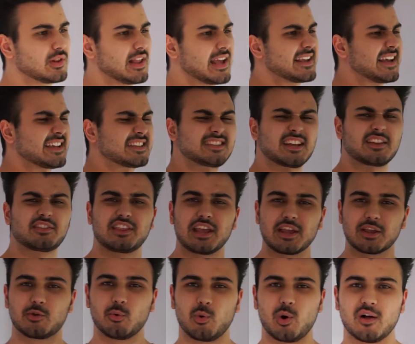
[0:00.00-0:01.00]
like I said,
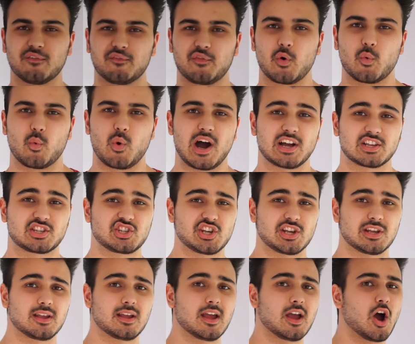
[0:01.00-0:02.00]
thank you all for
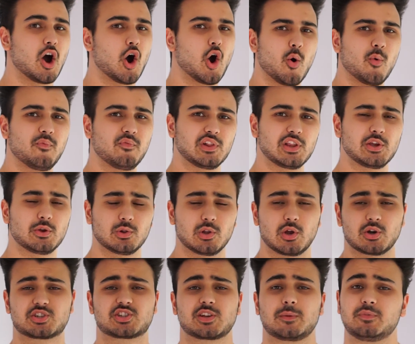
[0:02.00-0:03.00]
watching. Hopefully you
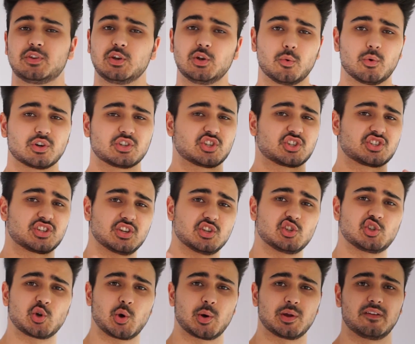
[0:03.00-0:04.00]
learned something new or just
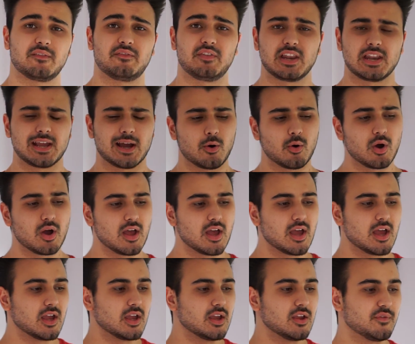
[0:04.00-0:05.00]
enjoyed the video.
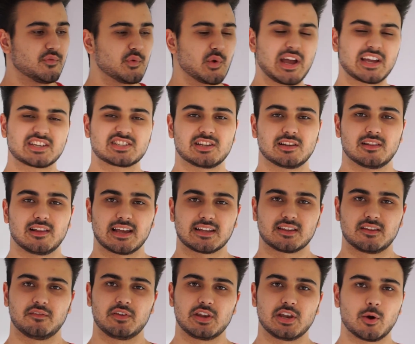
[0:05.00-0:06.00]
If you actually
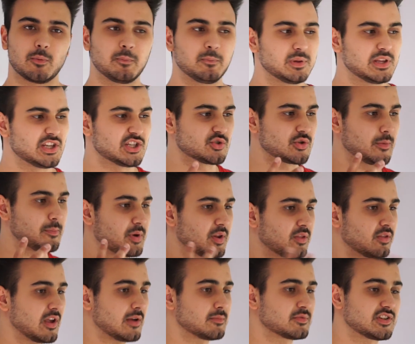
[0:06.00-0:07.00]
like the video, please drop it a
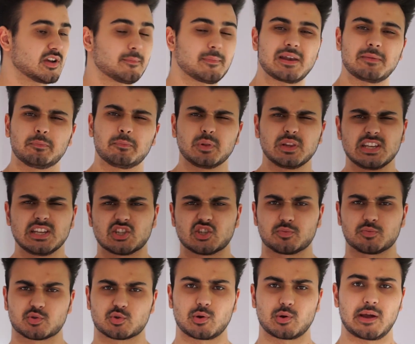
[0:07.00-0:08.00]
thumbs up and please
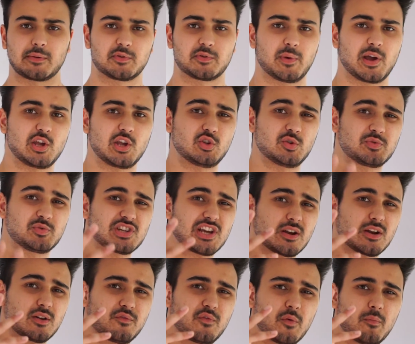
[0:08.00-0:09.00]
subscribe to my YouTube
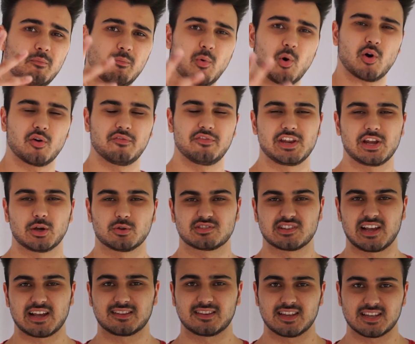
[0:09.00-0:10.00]
channel for more videos
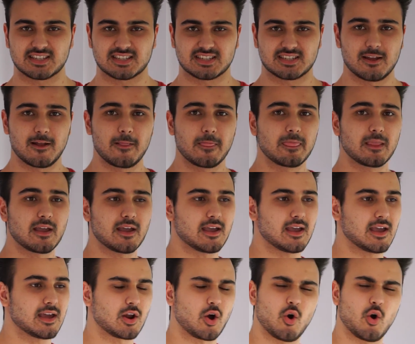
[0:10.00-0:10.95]
like this. And